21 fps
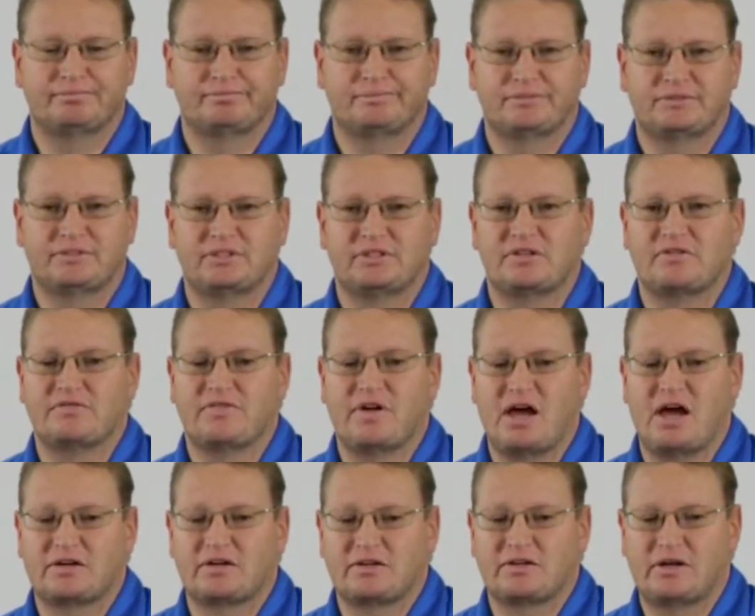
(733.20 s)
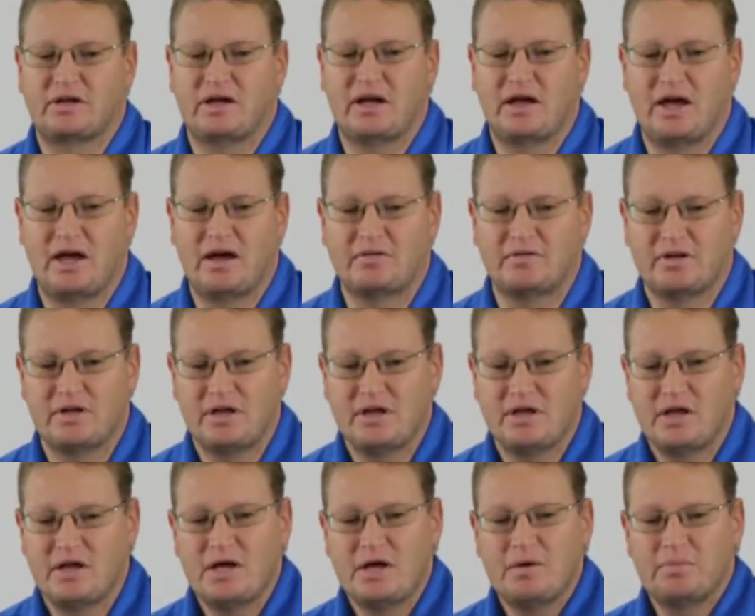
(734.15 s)
to the factor that I have.
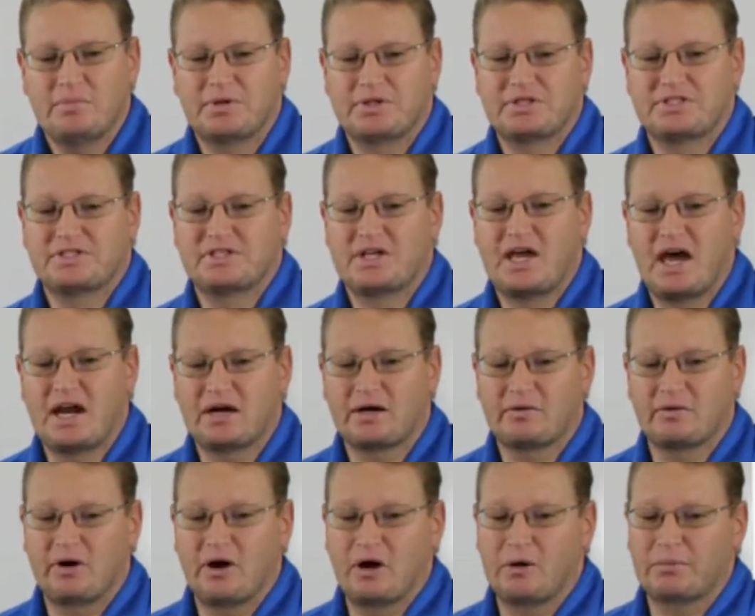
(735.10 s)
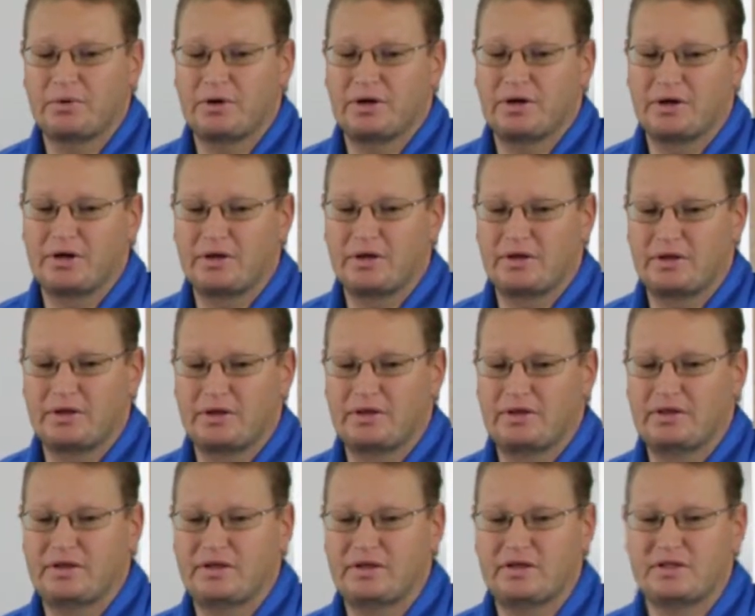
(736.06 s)
But the static rope,
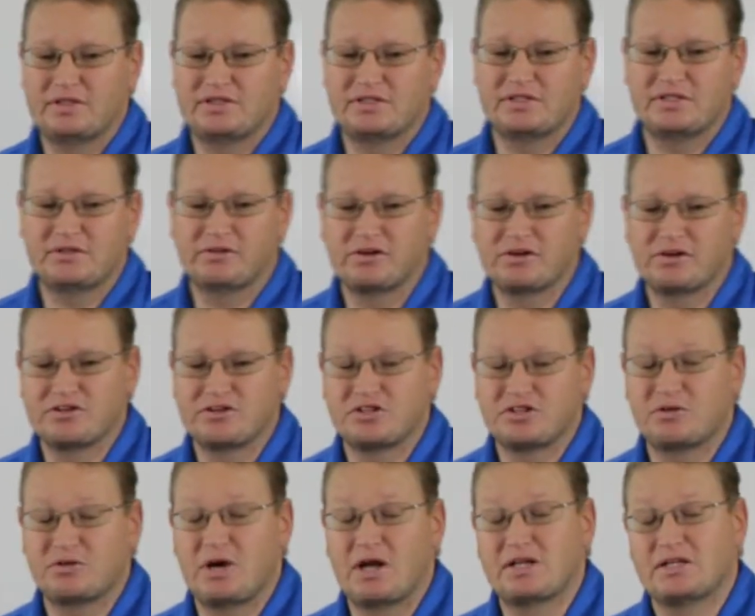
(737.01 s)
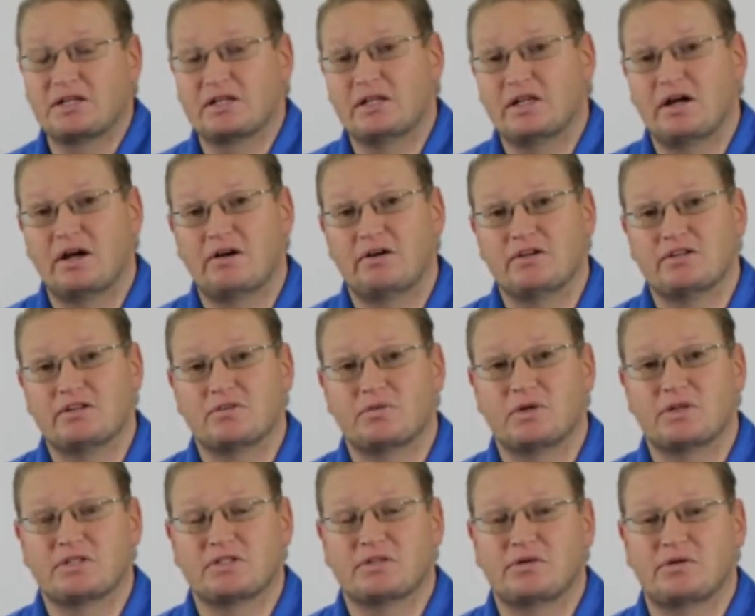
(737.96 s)
the zero stretch in there is
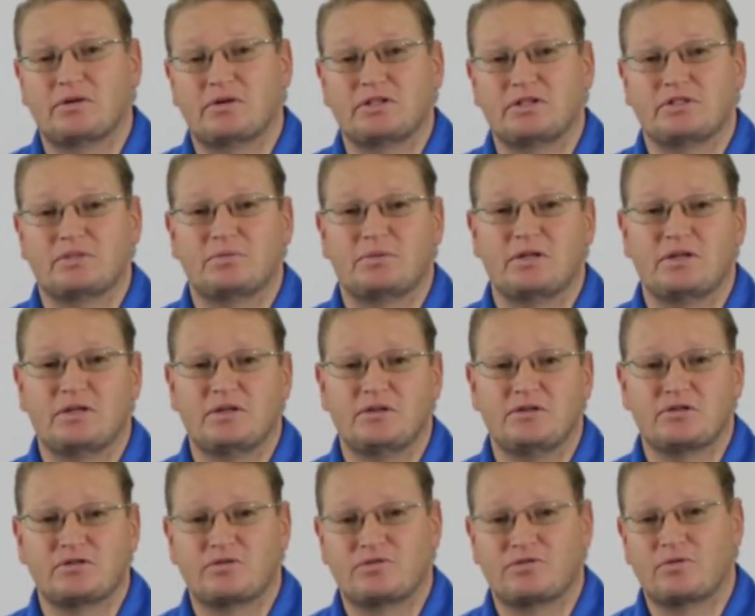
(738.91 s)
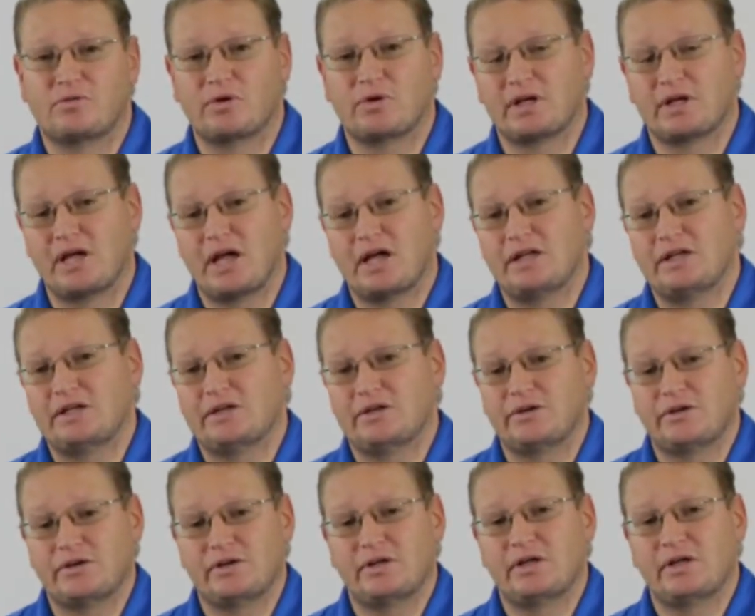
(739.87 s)
what's going to be used for
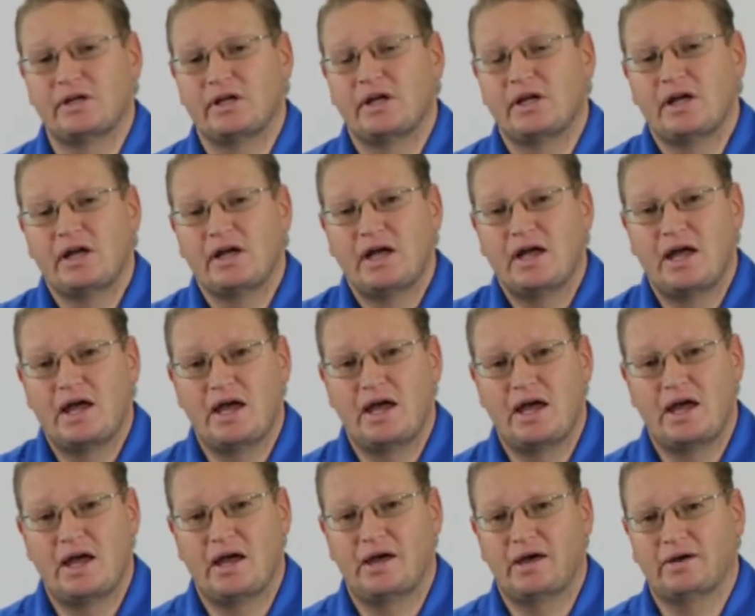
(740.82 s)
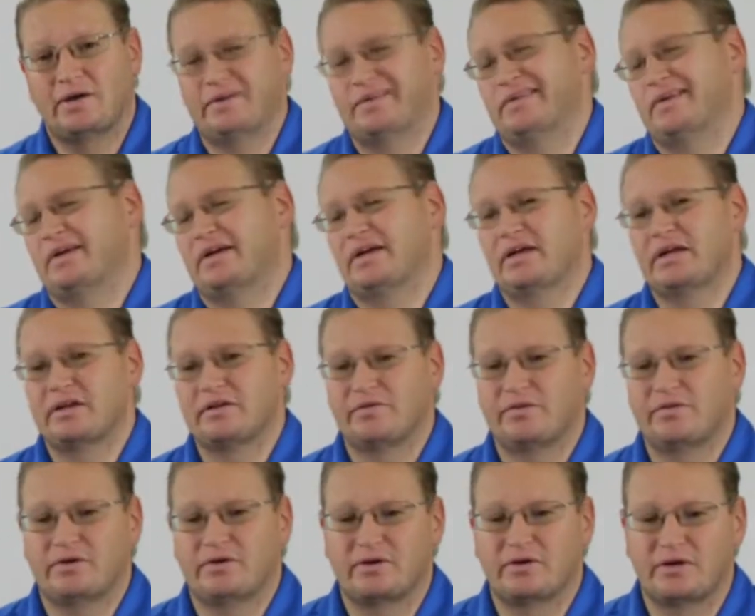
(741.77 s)
canyoneering. And again,
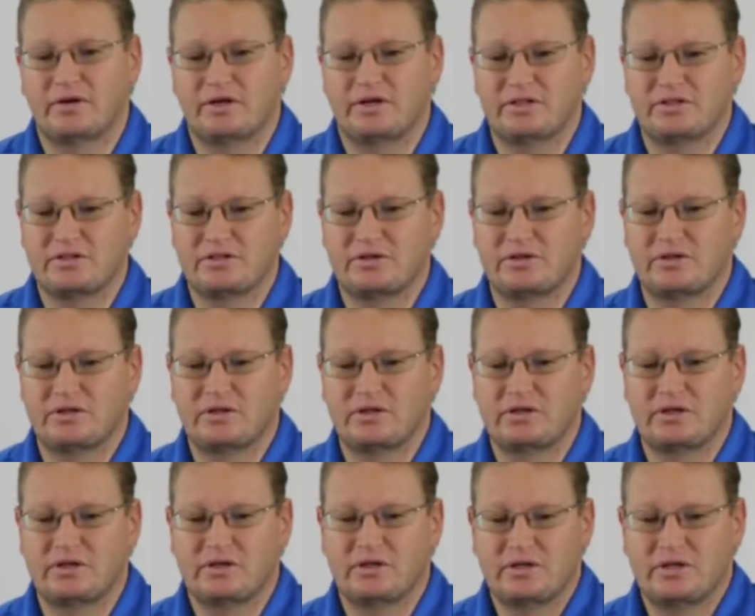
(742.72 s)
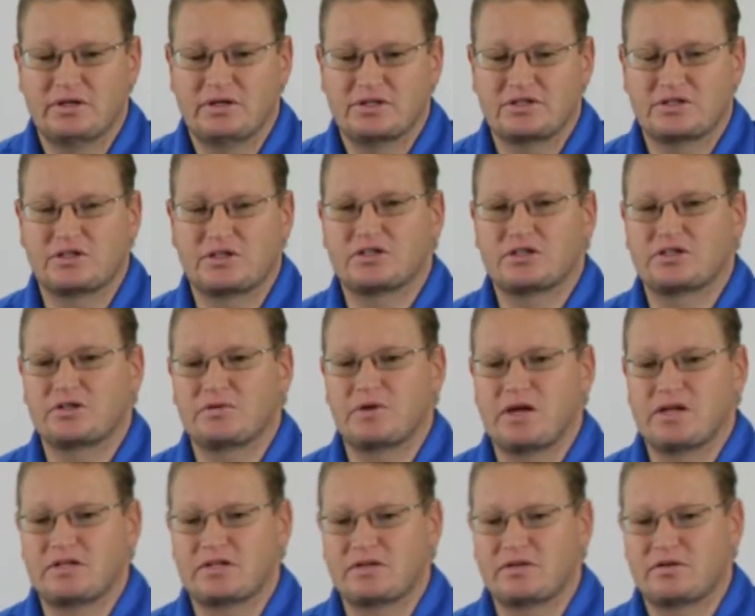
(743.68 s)
if you're into the search and
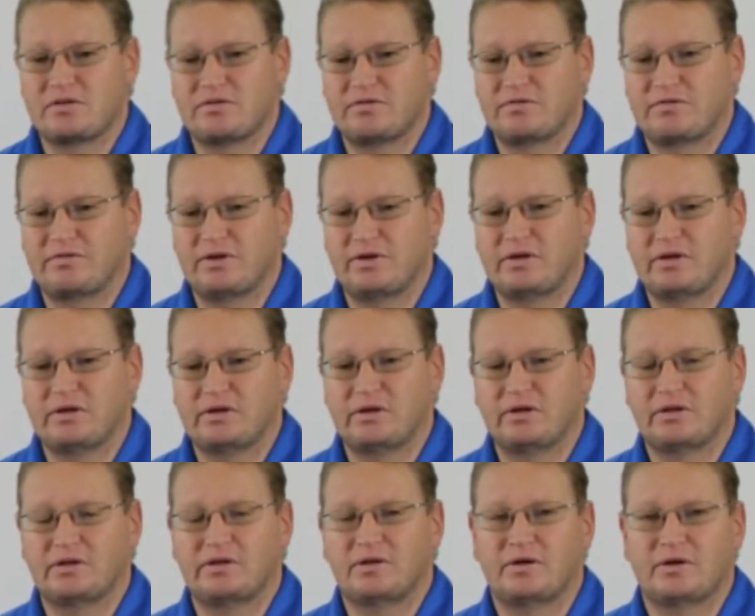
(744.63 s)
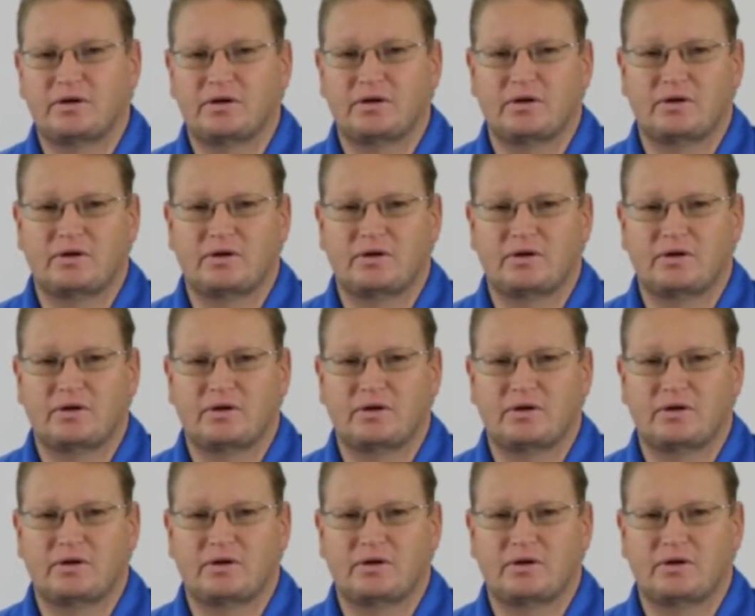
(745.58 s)
rescue field, that